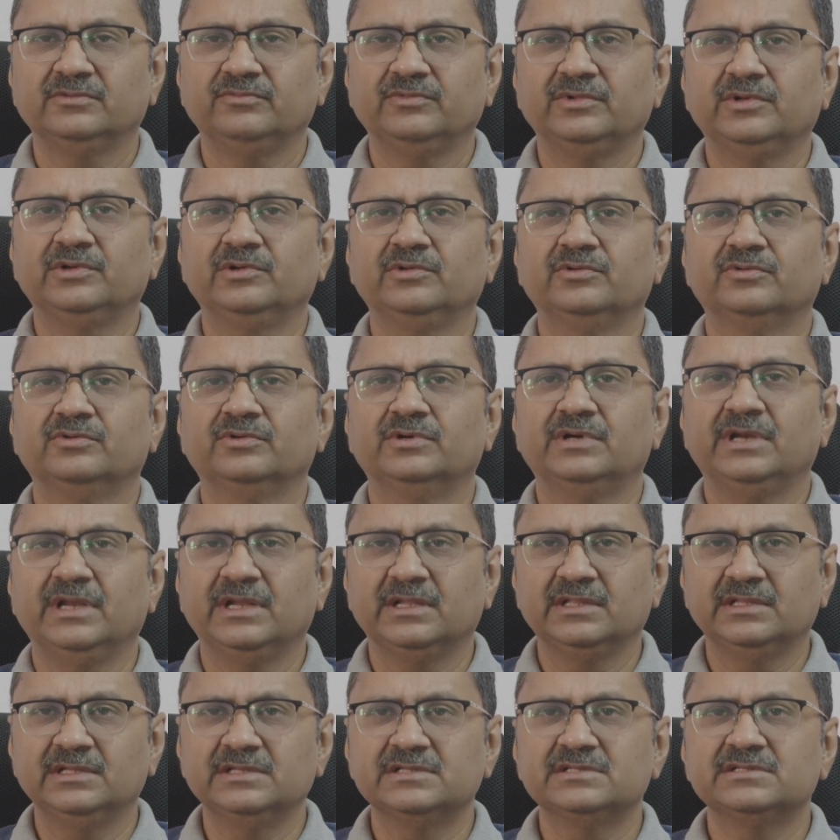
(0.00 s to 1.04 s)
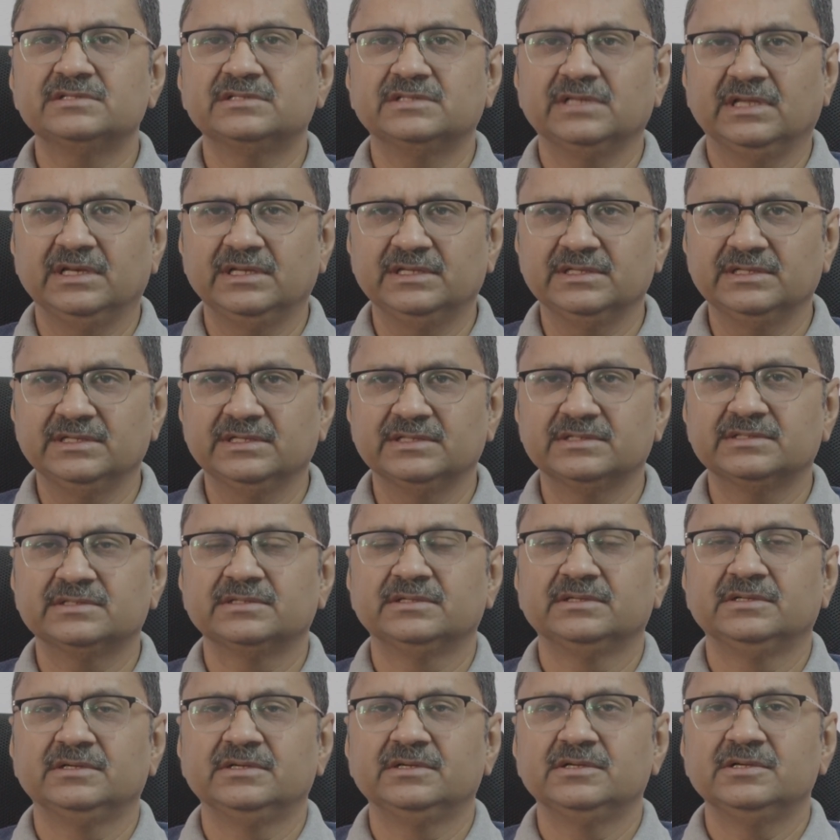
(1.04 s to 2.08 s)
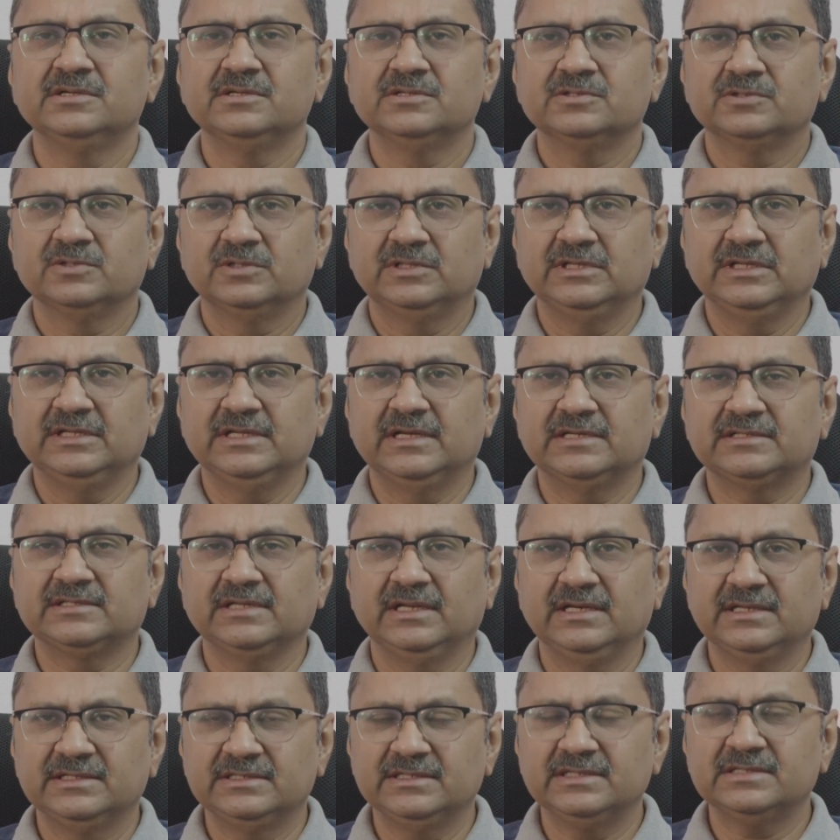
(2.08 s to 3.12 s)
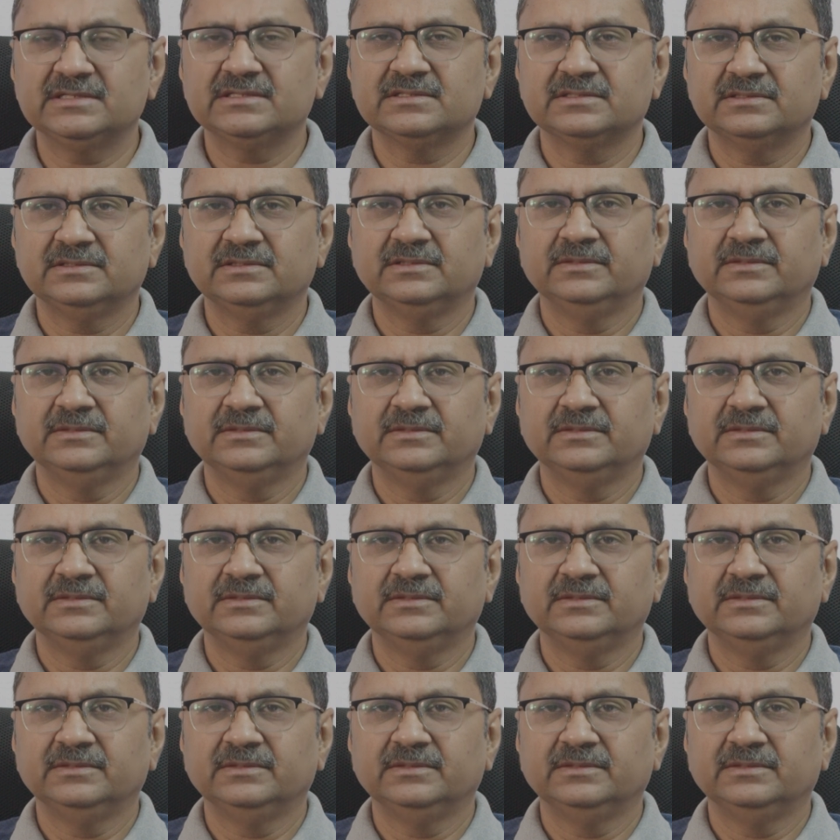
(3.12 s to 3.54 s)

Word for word: when you take these challenges so these are challenges